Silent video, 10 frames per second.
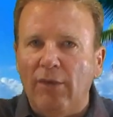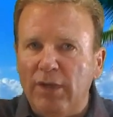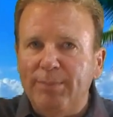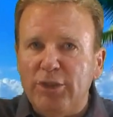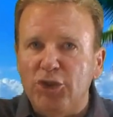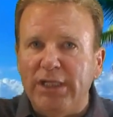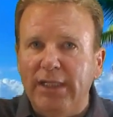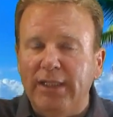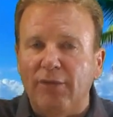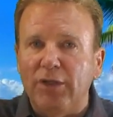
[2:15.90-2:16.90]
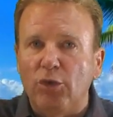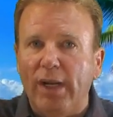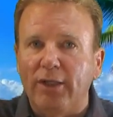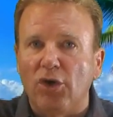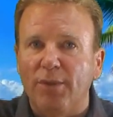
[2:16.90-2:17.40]
every machine, every
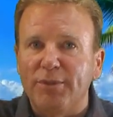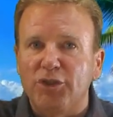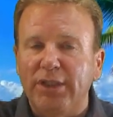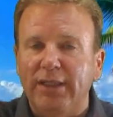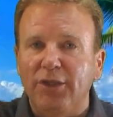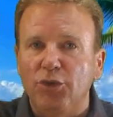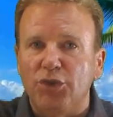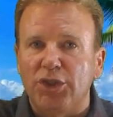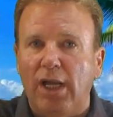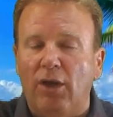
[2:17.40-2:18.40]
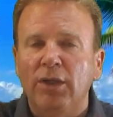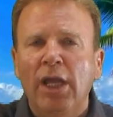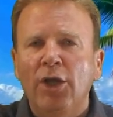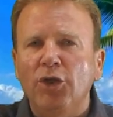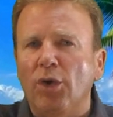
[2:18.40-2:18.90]
credit card machine that you sell,
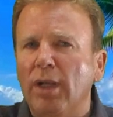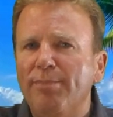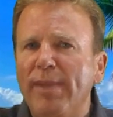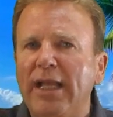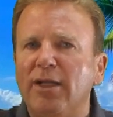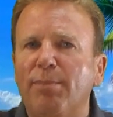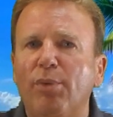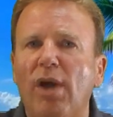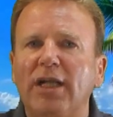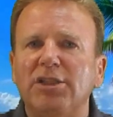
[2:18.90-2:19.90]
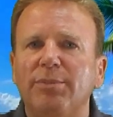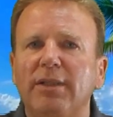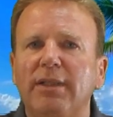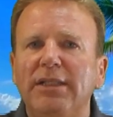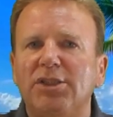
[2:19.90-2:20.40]
you're going to make
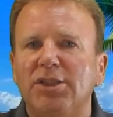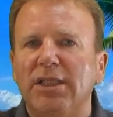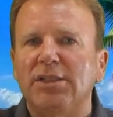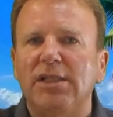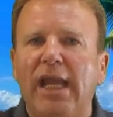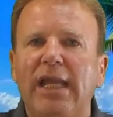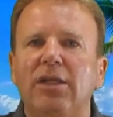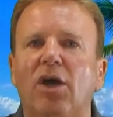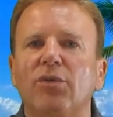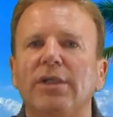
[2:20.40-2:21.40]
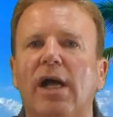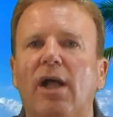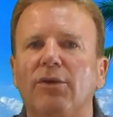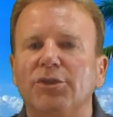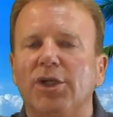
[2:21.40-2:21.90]
approximately $600 to
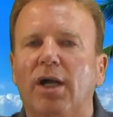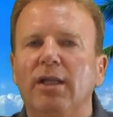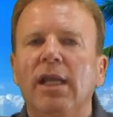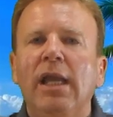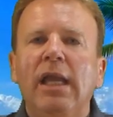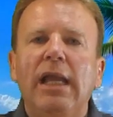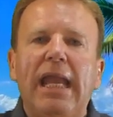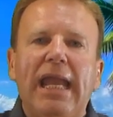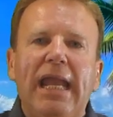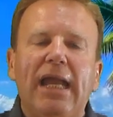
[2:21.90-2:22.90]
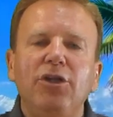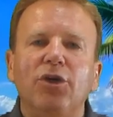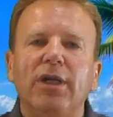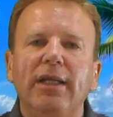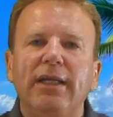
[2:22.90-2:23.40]
$800 on. And
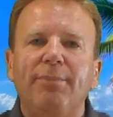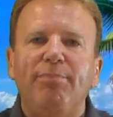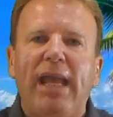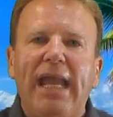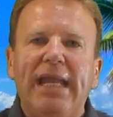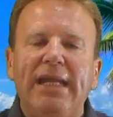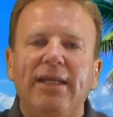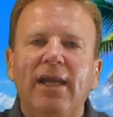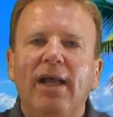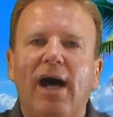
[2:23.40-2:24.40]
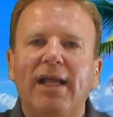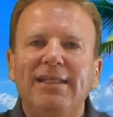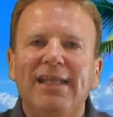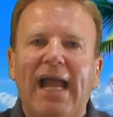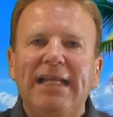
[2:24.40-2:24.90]
you're going to get paid
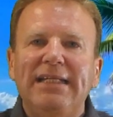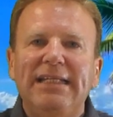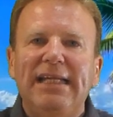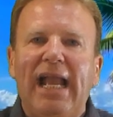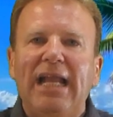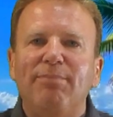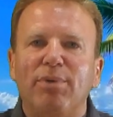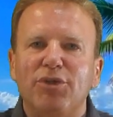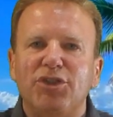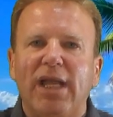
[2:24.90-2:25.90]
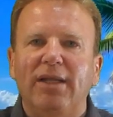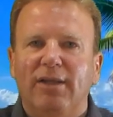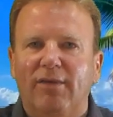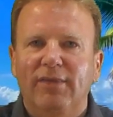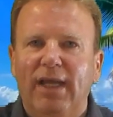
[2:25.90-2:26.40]
on
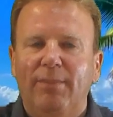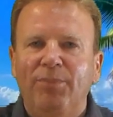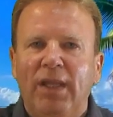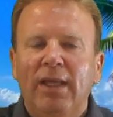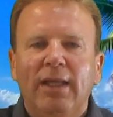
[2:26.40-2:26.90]
98% of them.